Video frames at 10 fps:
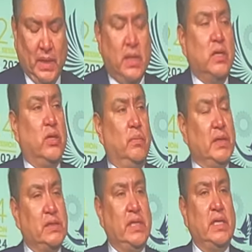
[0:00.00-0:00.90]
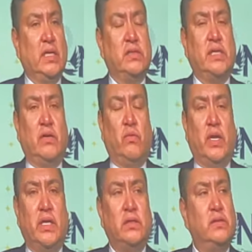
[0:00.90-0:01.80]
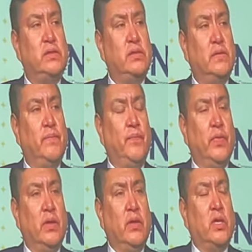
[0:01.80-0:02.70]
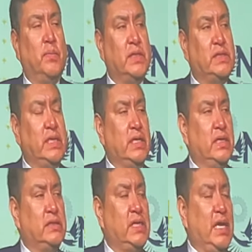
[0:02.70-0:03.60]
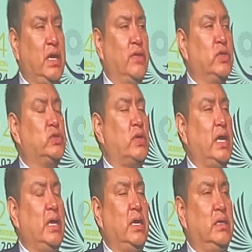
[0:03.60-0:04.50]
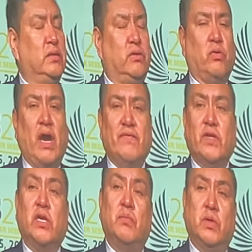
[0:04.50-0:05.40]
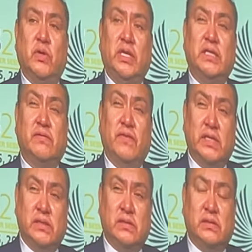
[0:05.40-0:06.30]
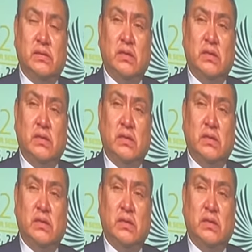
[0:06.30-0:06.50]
You'll be seeing us at Res. You'll be seeing us at other Thriving Communities events.